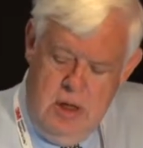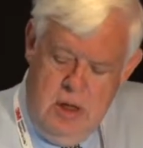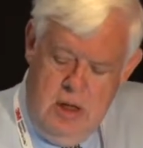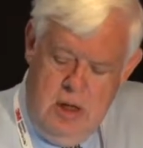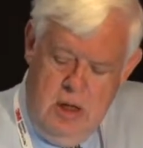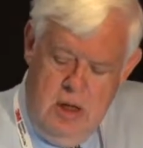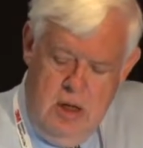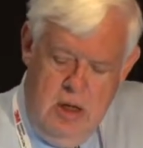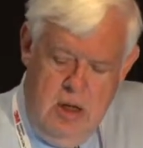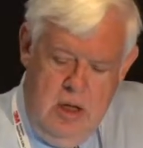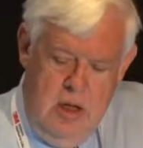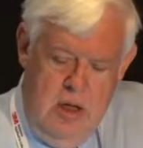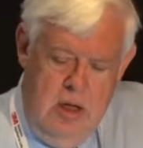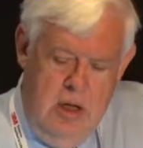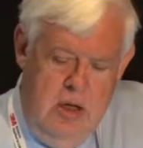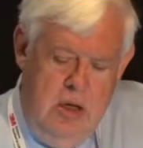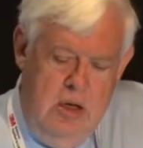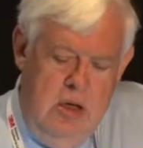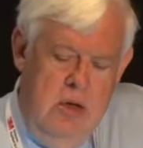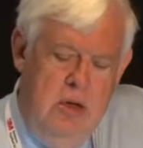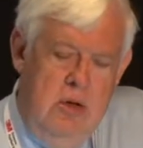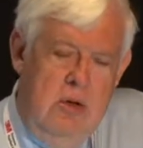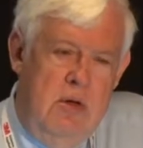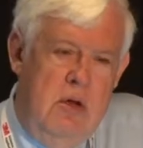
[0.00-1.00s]
uh,
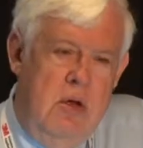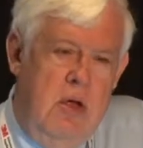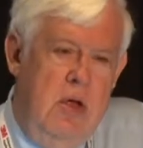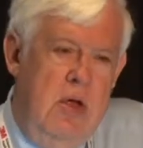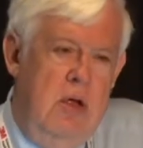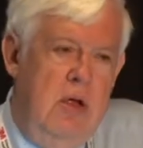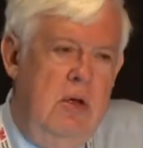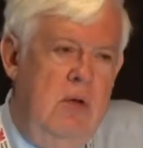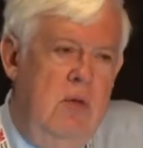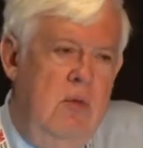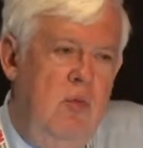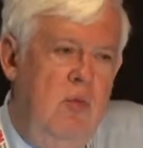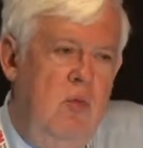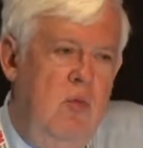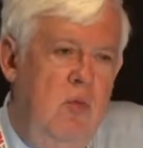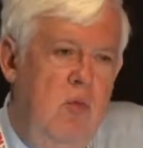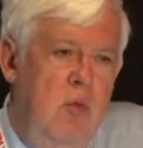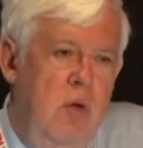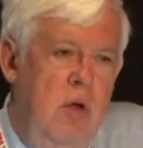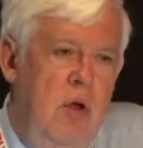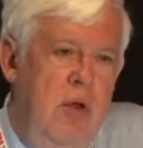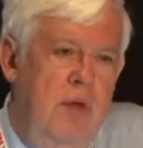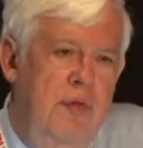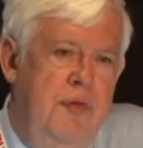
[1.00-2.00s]

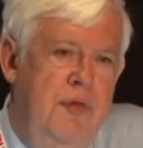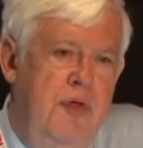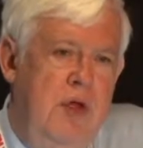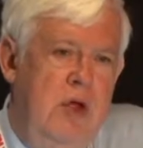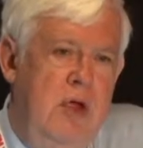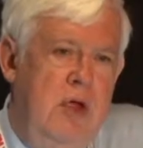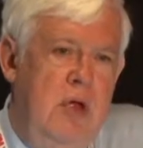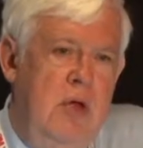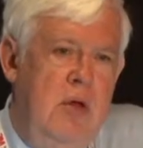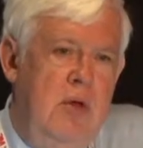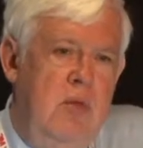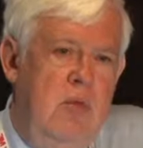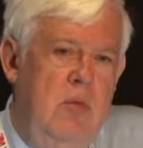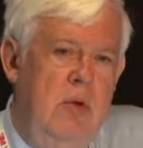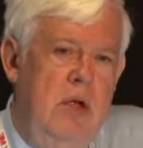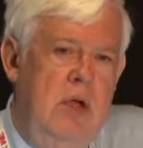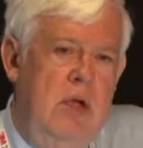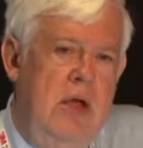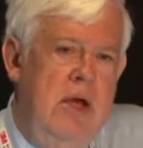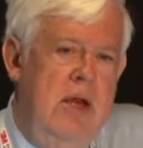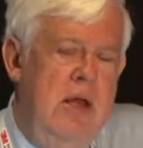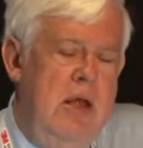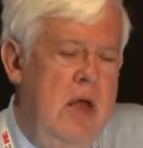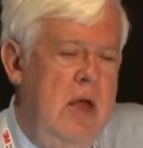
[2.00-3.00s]
uh, the,
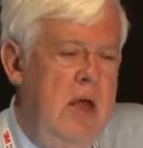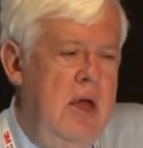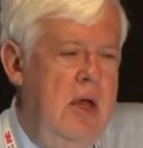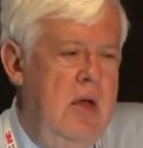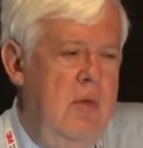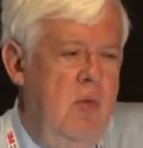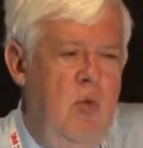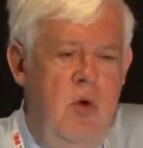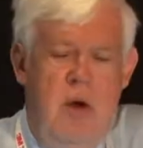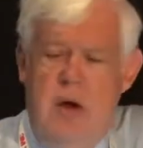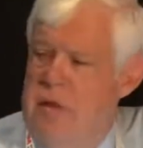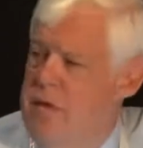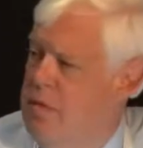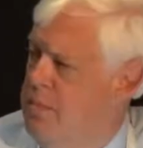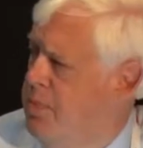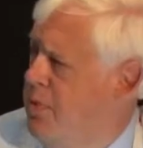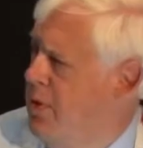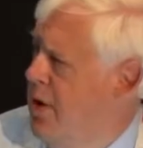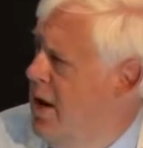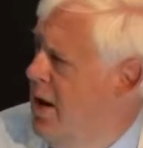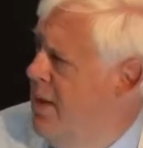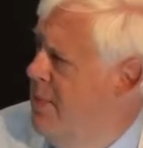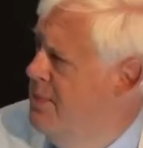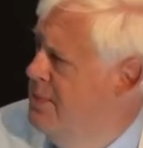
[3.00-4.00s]
any, uh, one of the
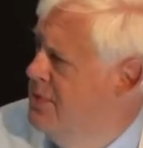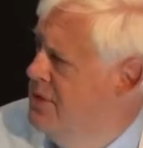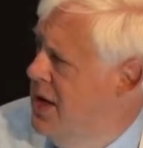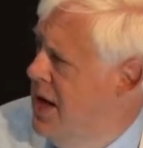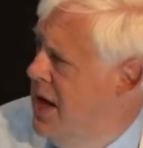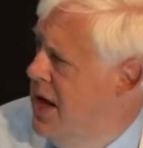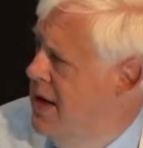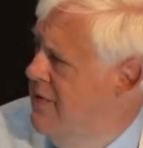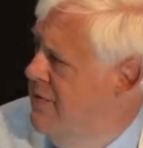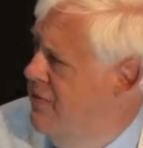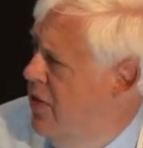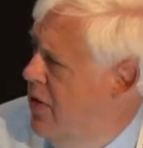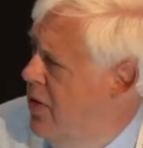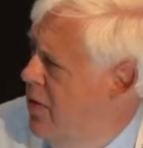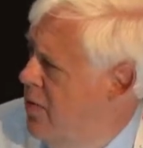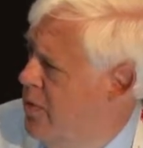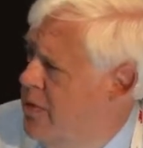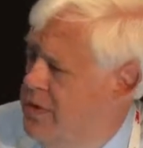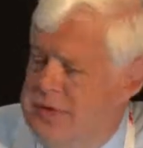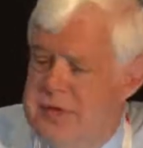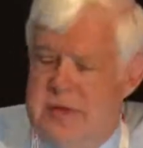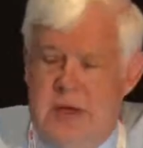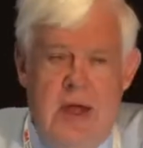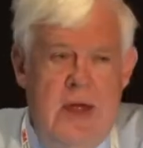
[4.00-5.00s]
problems I've
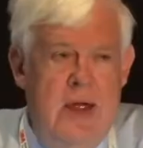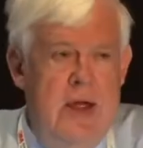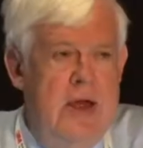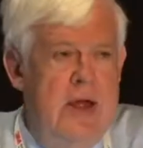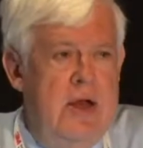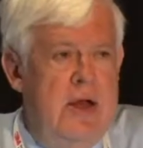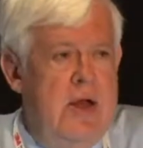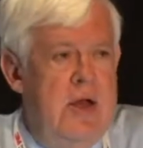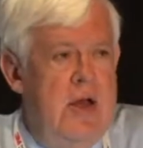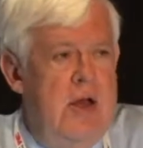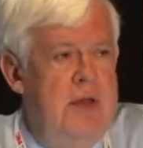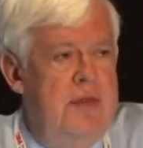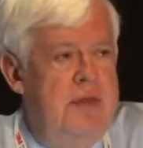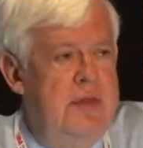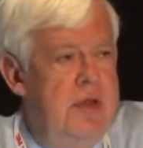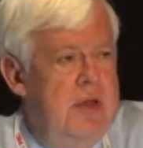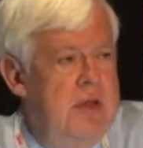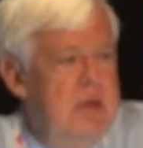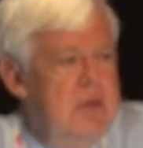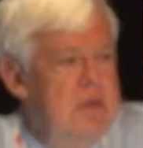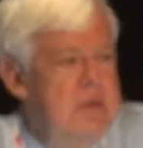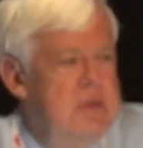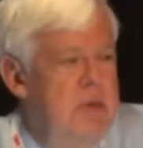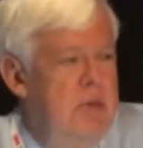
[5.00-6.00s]
always had, and I
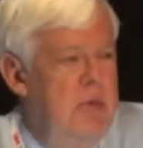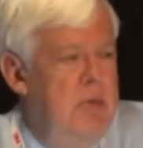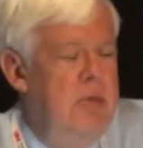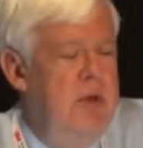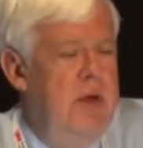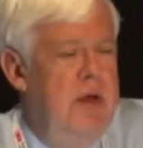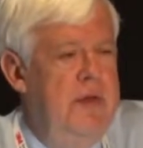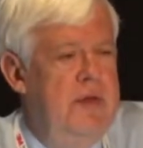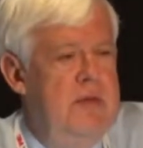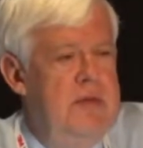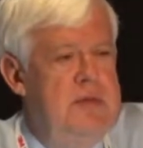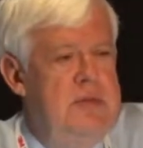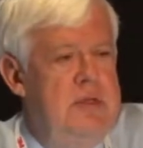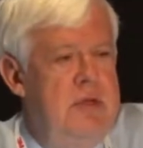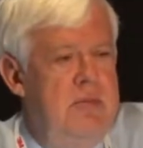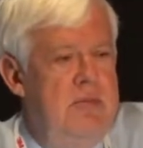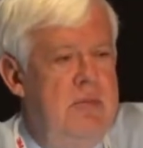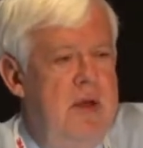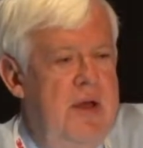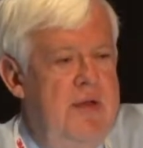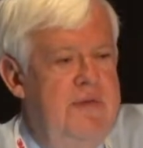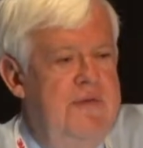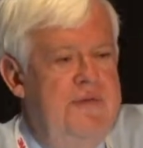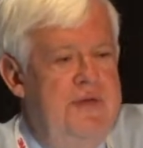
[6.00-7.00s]
think some others in
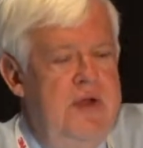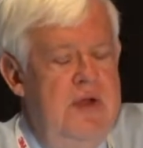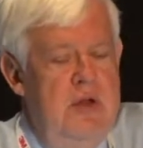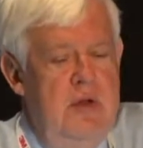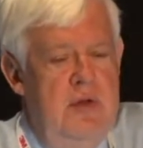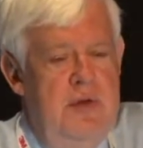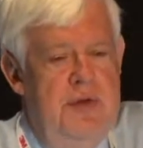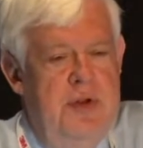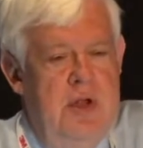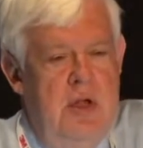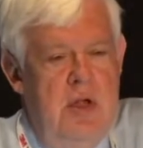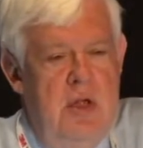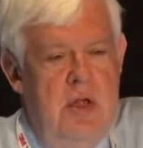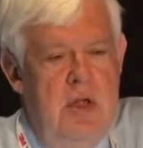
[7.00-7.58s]
my field,